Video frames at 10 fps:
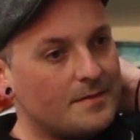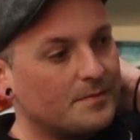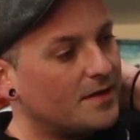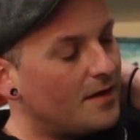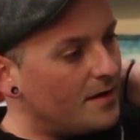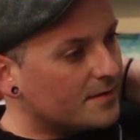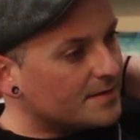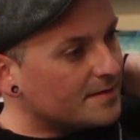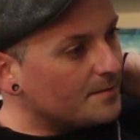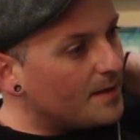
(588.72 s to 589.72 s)

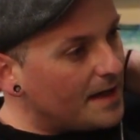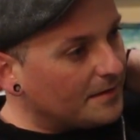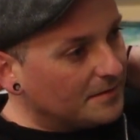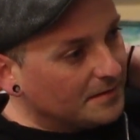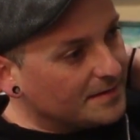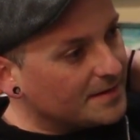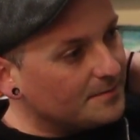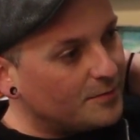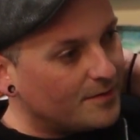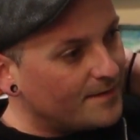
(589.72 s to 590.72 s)
talks and panels and
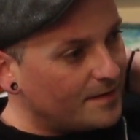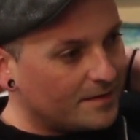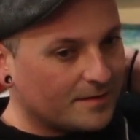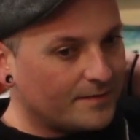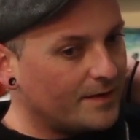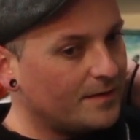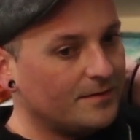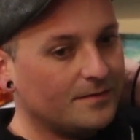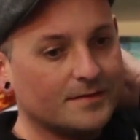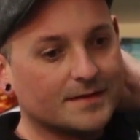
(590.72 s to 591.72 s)
portfolio
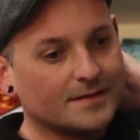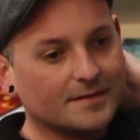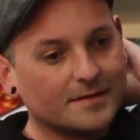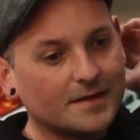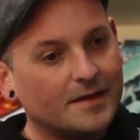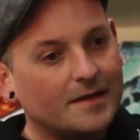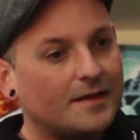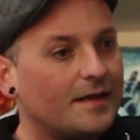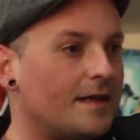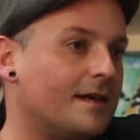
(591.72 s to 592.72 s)
reviews and
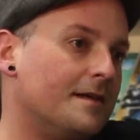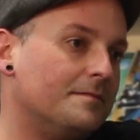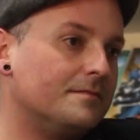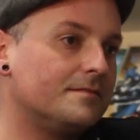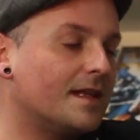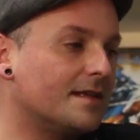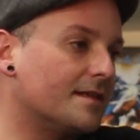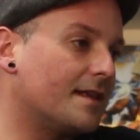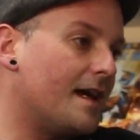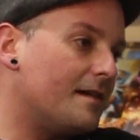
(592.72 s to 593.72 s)
things
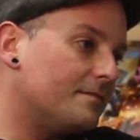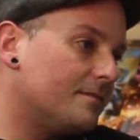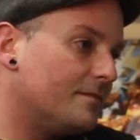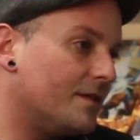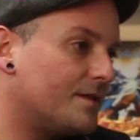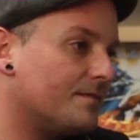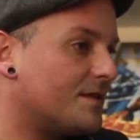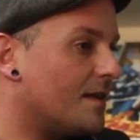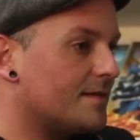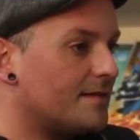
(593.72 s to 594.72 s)
like that, which
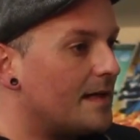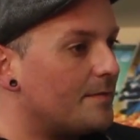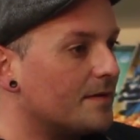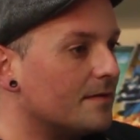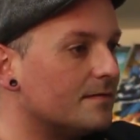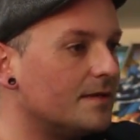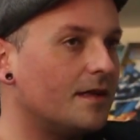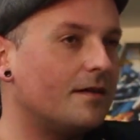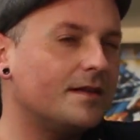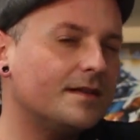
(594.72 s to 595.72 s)
also happen.
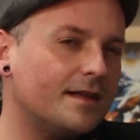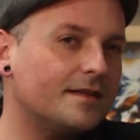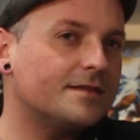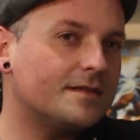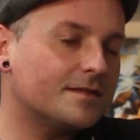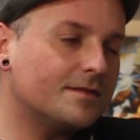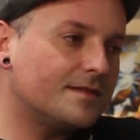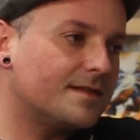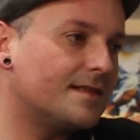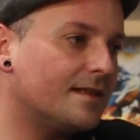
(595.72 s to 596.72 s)
And it's also good to
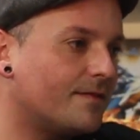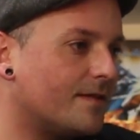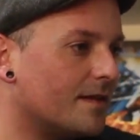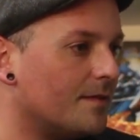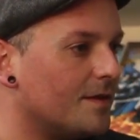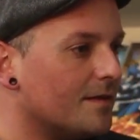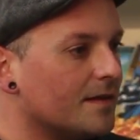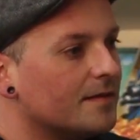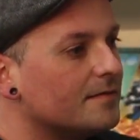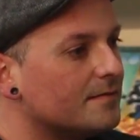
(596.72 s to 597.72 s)
solidify the community,
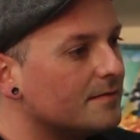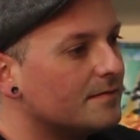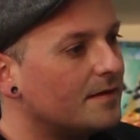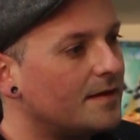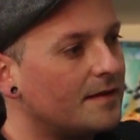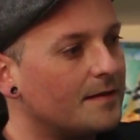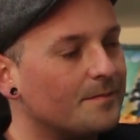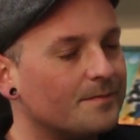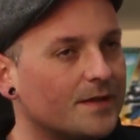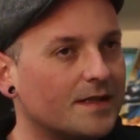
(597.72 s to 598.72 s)

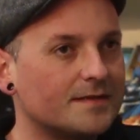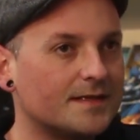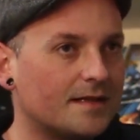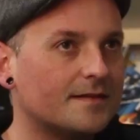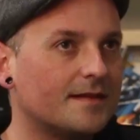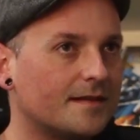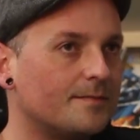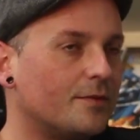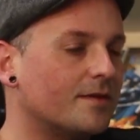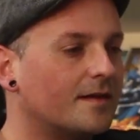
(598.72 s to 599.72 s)
because that's
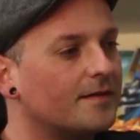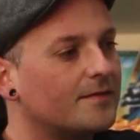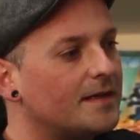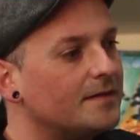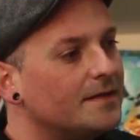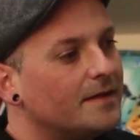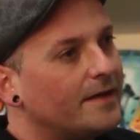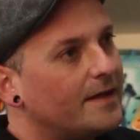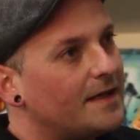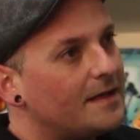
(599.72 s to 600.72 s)
important as well.
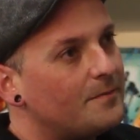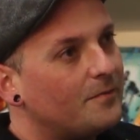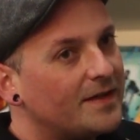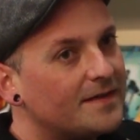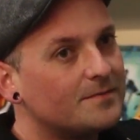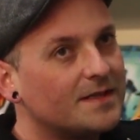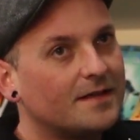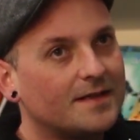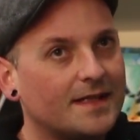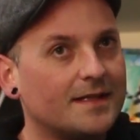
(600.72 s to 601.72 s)
With something
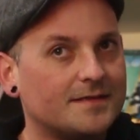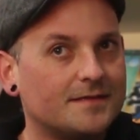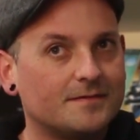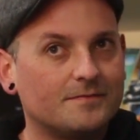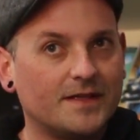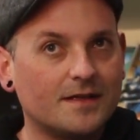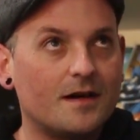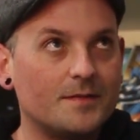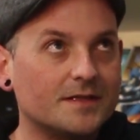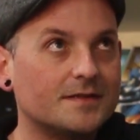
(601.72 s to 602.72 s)
like this, with
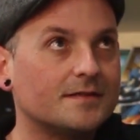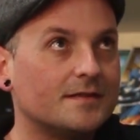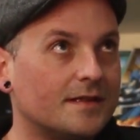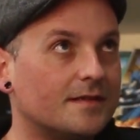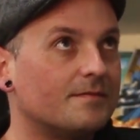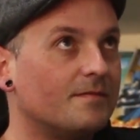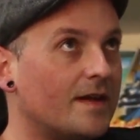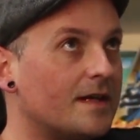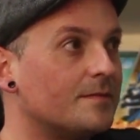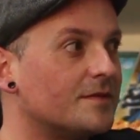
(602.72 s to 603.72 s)
comics, it's
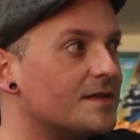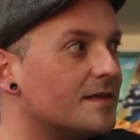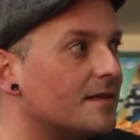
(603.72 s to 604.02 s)
very much